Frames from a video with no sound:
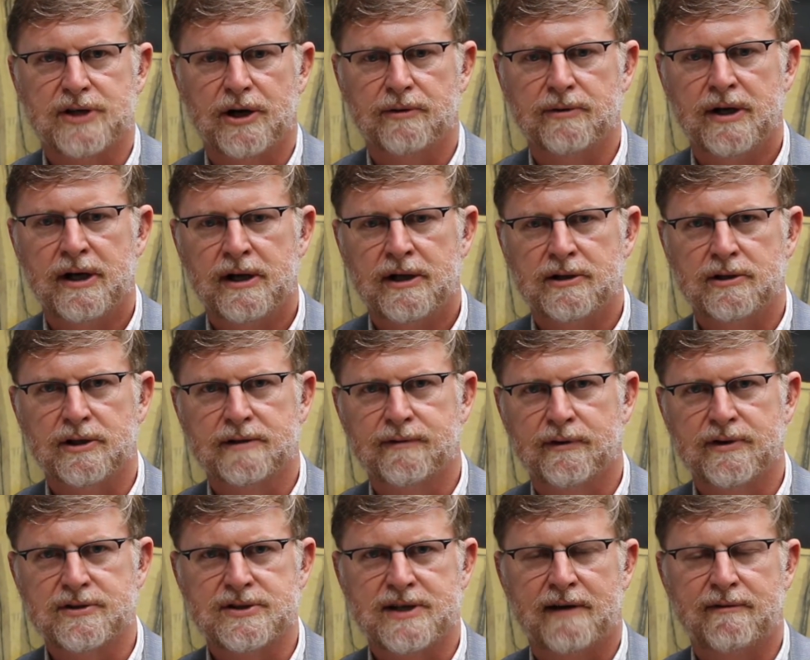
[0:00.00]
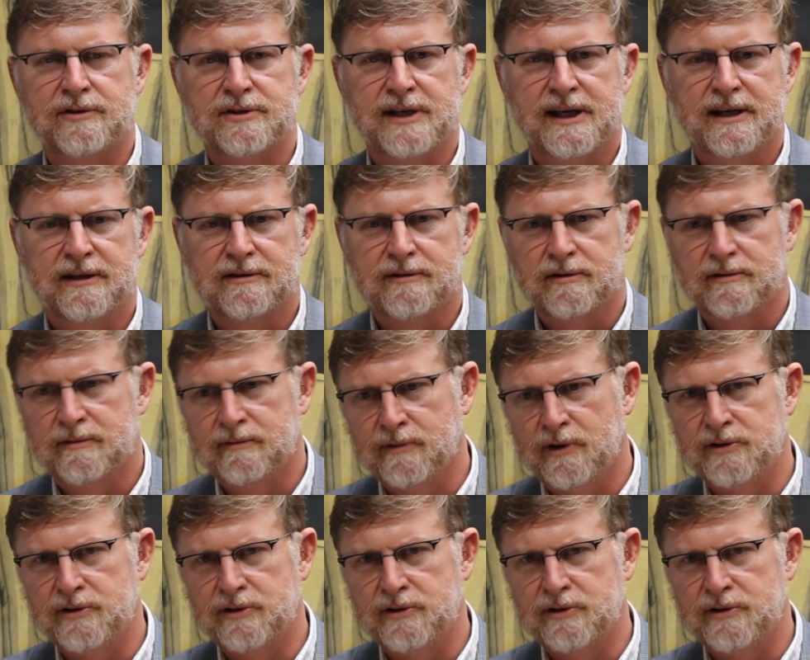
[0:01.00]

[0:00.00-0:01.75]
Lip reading: So look for the 17th.